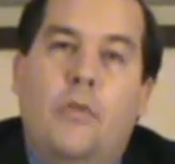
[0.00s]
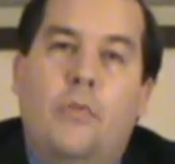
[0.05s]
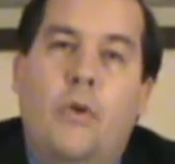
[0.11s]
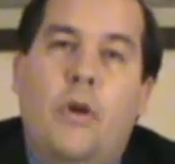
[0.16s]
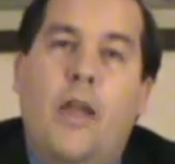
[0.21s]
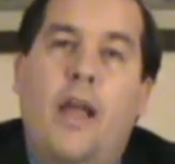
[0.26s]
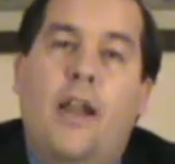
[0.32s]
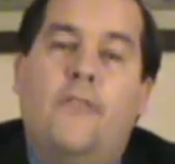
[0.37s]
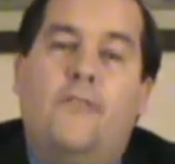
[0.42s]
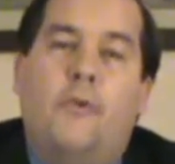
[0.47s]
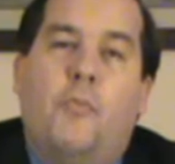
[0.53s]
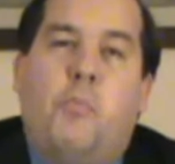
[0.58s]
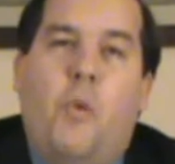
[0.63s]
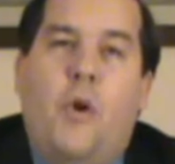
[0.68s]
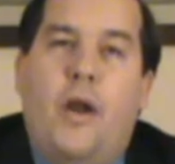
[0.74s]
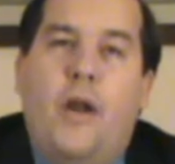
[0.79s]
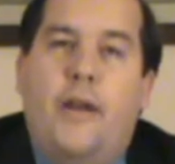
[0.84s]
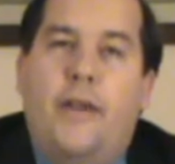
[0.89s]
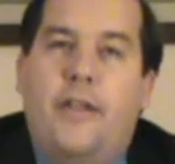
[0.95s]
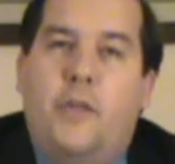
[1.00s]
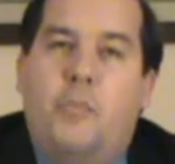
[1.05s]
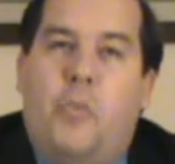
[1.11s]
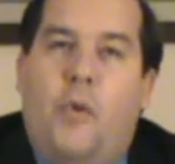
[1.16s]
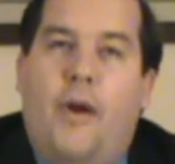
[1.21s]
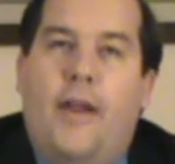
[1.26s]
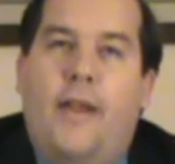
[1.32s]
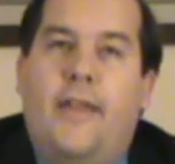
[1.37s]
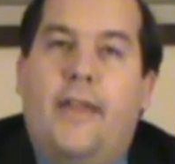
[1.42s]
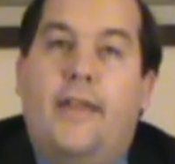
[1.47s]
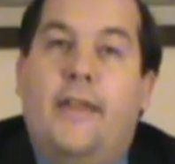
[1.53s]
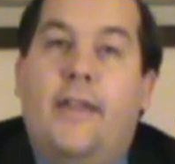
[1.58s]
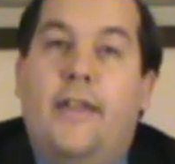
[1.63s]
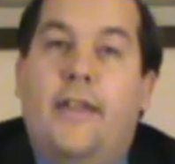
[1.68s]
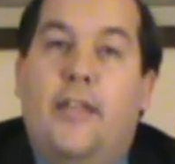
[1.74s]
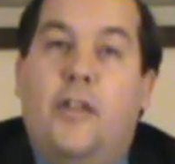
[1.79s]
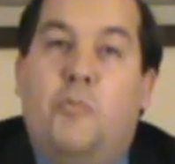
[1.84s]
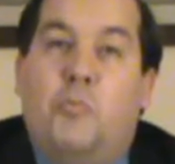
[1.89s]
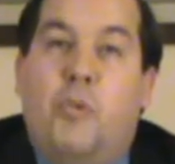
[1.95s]
what kind of a prayer do you pray
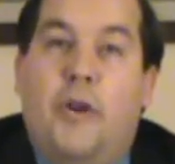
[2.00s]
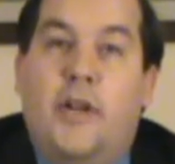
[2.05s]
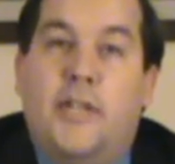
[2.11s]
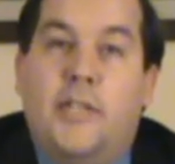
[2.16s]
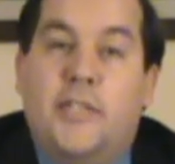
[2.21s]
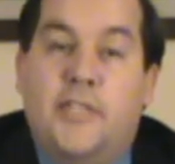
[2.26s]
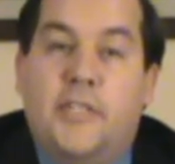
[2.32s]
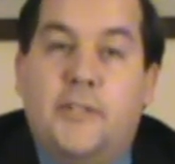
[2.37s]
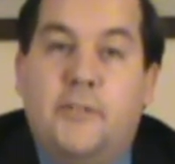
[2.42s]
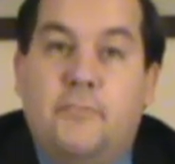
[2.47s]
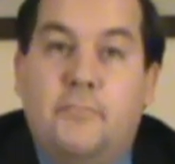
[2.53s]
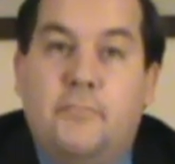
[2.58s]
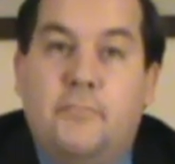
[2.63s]
in prison?